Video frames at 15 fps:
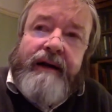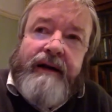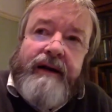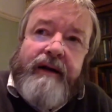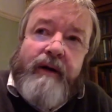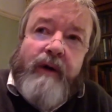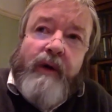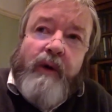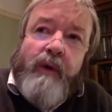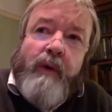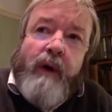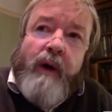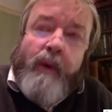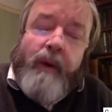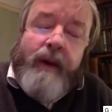you know,
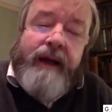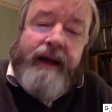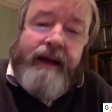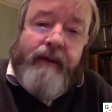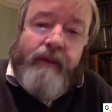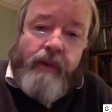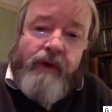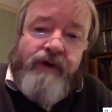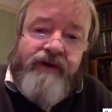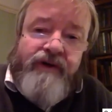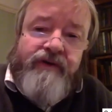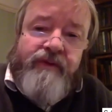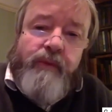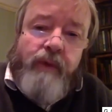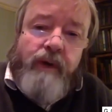who are we? What
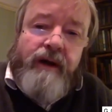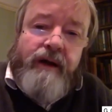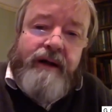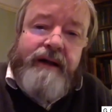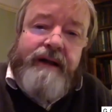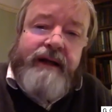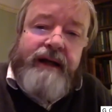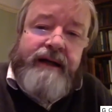is the world?